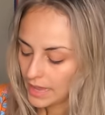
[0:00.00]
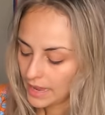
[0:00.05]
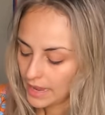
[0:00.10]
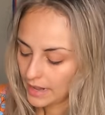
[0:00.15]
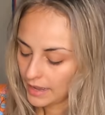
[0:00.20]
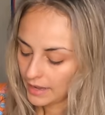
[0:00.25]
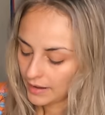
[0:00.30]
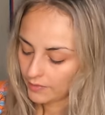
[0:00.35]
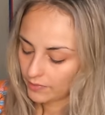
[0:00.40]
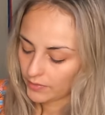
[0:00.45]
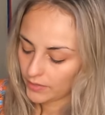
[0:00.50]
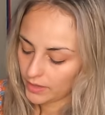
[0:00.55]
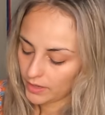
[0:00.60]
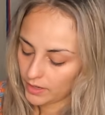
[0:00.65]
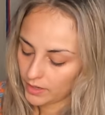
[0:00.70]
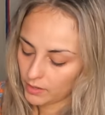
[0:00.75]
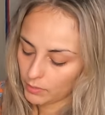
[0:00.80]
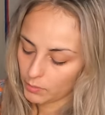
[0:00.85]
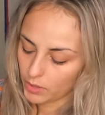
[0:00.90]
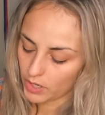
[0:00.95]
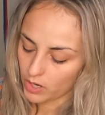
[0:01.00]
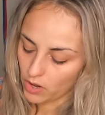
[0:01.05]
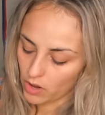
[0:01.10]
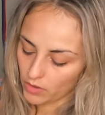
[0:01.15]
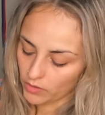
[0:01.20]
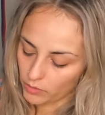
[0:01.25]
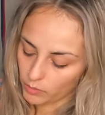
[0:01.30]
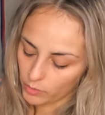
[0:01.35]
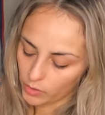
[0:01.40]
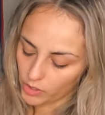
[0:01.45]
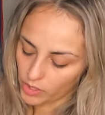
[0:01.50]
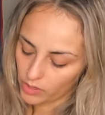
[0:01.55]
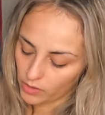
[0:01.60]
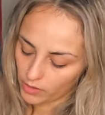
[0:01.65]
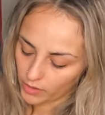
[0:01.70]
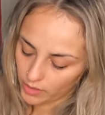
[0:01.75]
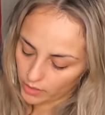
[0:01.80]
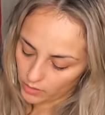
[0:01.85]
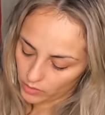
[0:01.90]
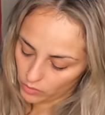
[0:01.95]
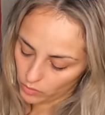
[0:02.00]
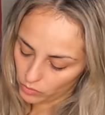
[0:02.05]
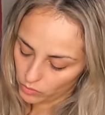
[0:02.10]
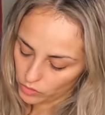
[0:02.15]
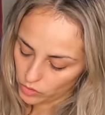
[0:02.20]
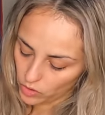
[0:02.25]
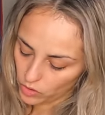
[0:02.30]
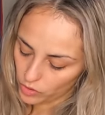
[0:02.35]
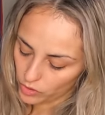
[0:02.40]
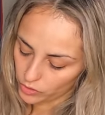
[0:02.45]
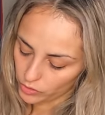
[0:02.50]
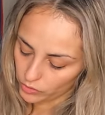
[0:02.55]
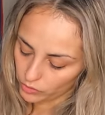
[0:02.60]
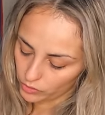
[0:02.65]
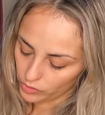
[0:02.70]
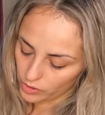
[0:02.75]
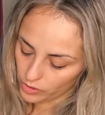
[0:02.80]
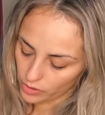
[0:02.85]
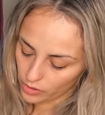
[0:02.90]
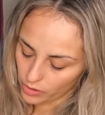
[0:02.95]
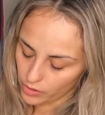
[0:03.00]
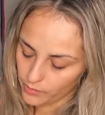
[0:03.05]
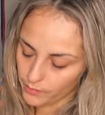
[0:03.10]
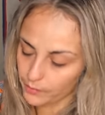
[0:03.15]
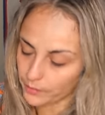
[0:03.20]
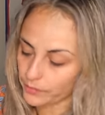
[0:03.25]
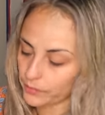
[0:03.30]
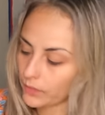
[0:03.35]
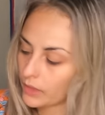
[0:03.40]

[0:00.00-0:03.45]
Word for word: and then my gossamer gear like I told y'all earlier.